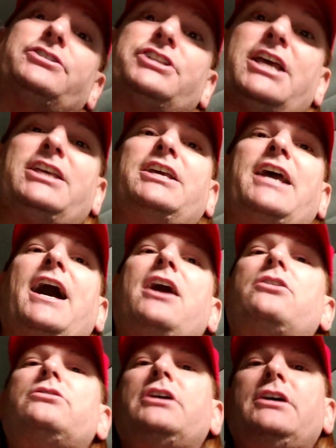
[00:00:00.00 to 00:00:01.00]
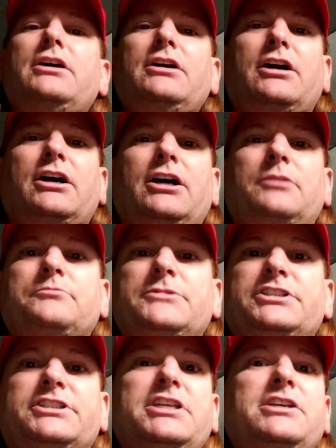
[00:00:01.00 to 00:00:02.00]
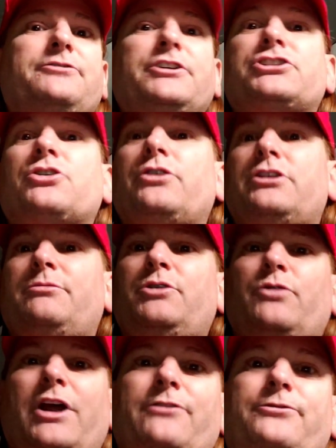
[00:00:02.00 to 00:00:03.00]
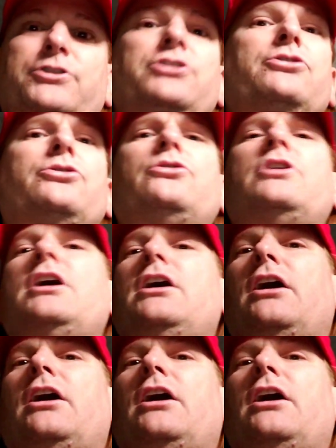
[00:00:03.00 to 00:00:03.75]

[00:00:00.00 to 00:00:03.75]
they're taking out, see if it's going to be right for you.